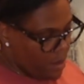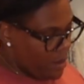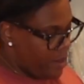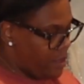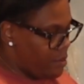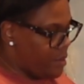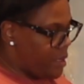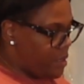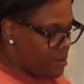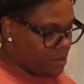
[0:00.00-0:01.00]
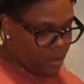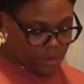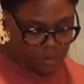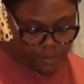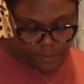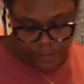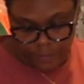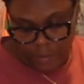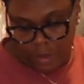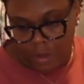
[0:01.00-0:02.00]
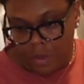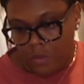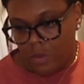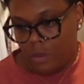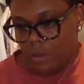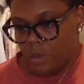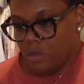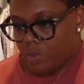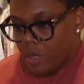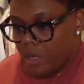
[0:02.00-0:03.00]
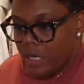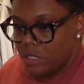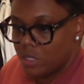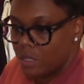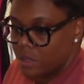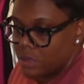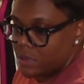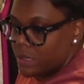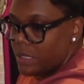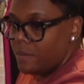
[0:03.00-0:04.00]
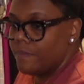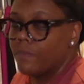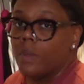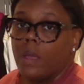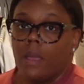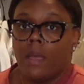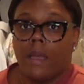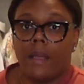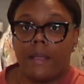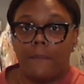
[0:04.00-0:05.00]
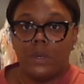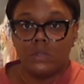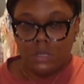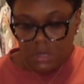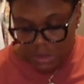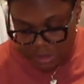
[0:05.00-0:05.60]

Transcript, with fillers: Alright, you guys. So, for the most part, as y'all can see, I got most of this